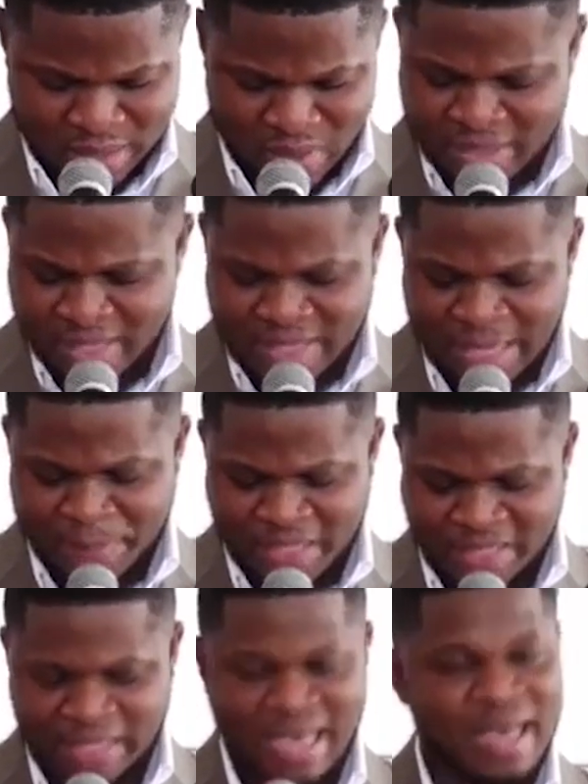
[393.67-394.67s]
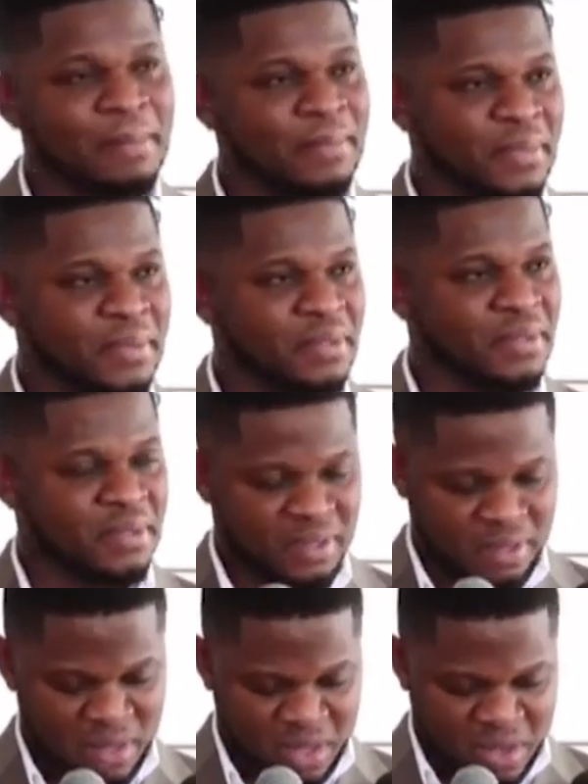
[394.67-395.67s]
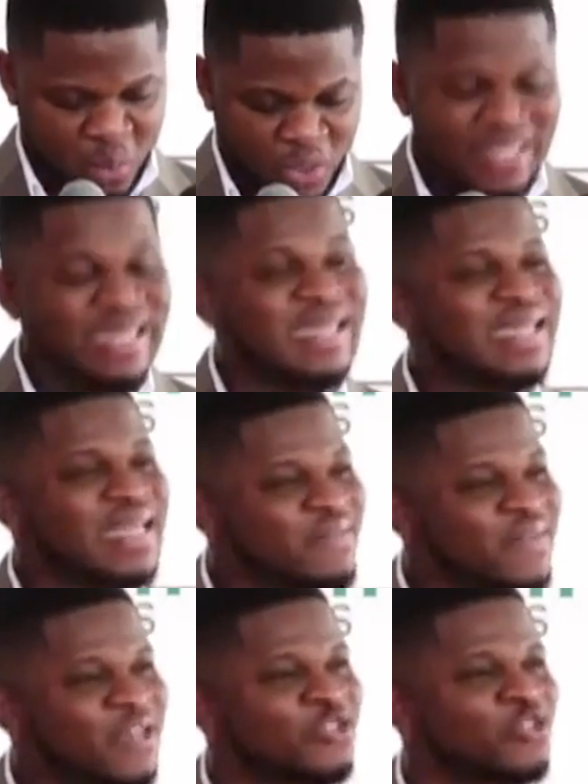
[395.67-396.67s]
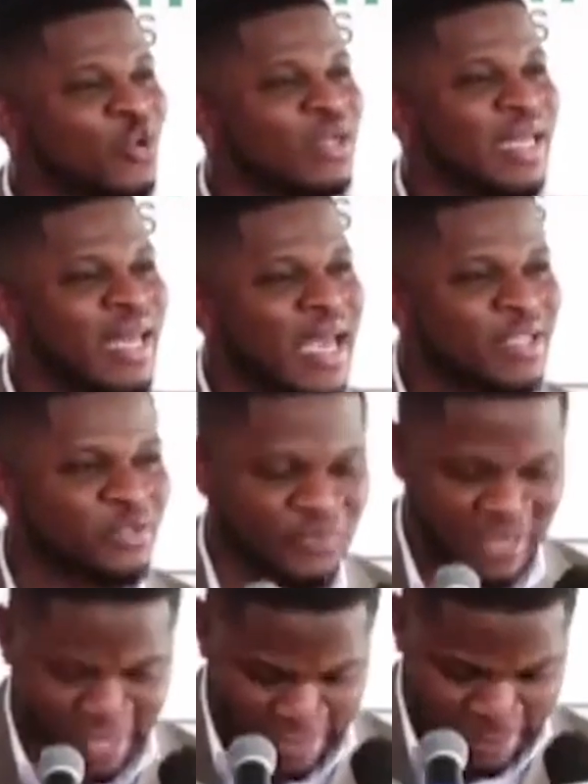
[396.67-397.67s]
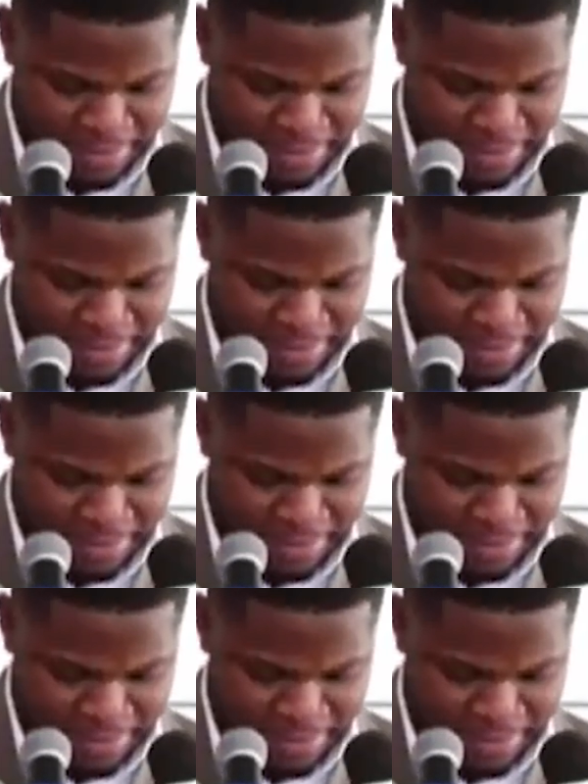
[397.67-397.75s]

on the Agyapa scam, which never saw the light of day.